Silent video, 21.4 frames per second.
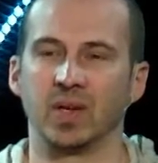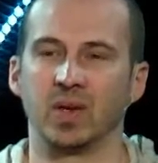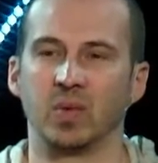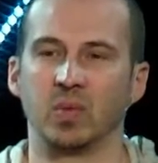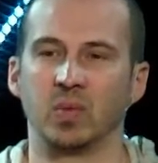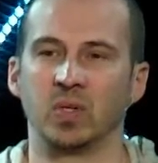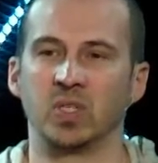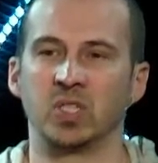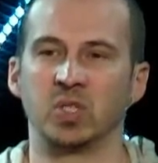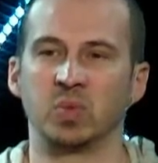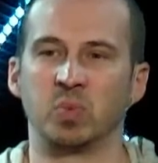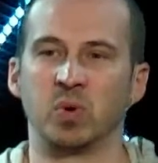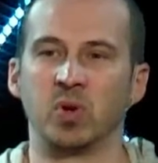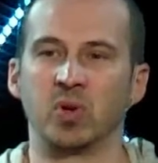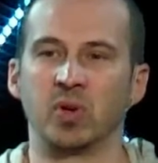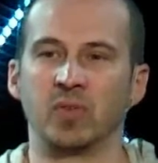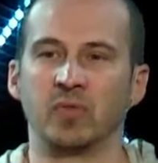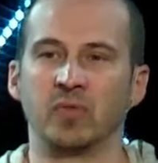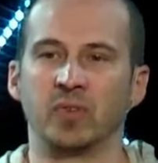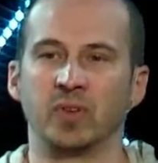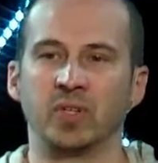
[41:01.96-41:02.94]
which is
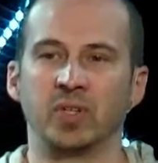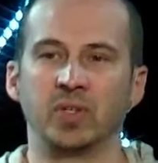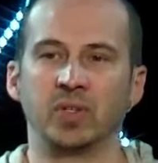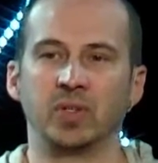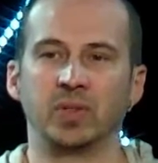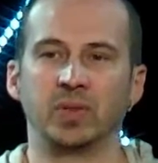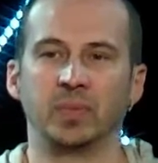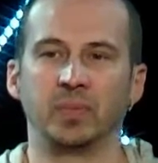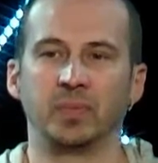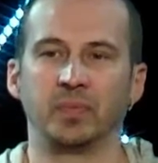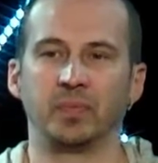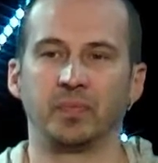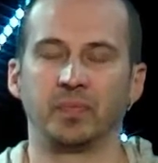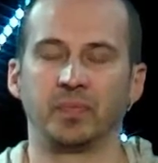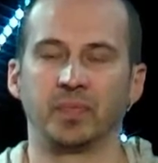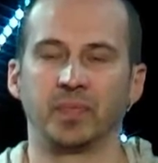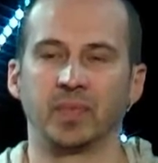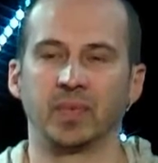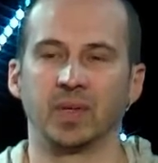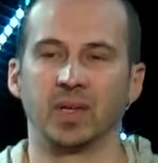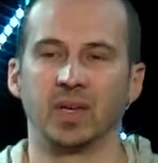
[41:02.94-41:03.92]
broken for you."
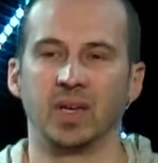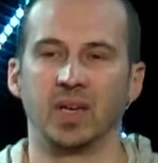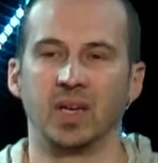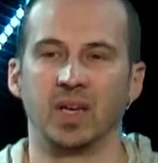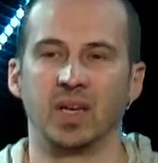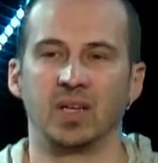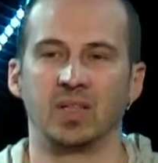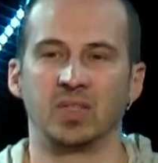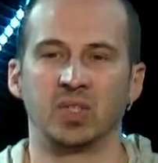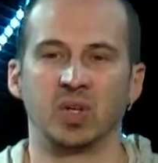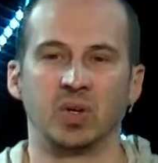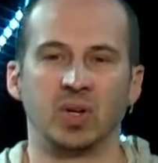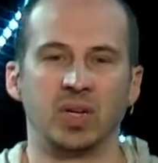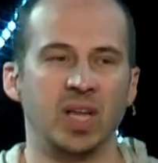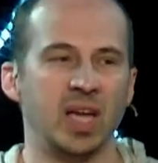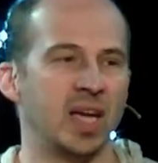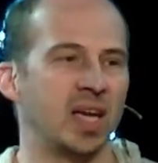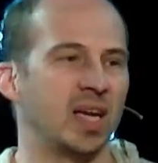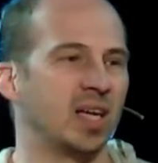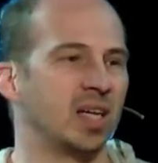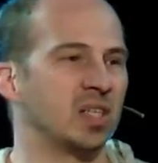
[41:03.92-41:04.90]
And so
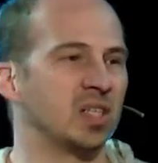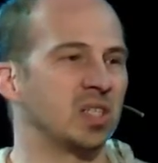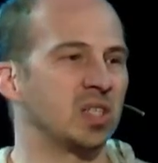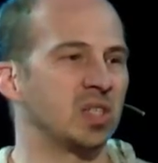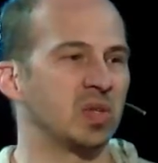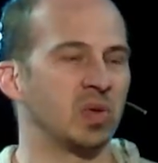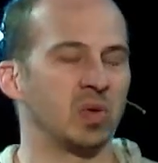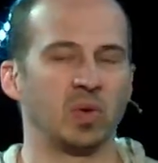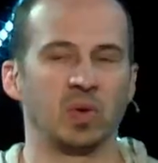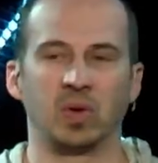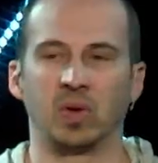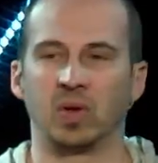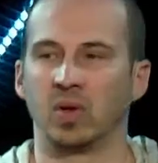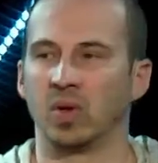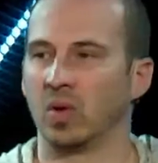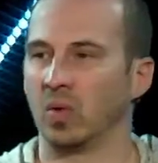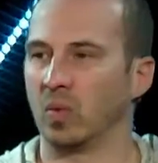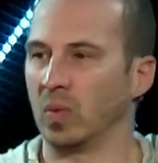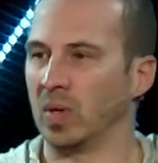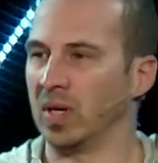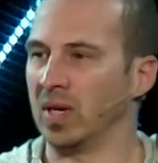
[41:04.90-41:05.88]
today, as
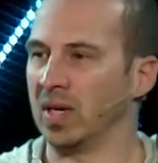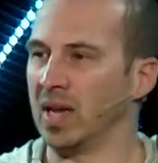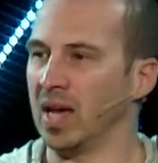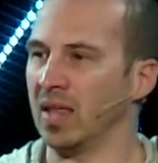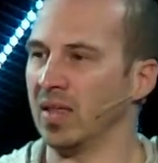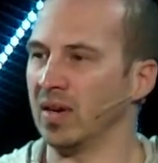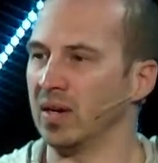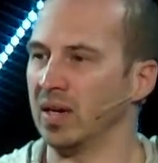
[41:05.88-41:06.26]
we together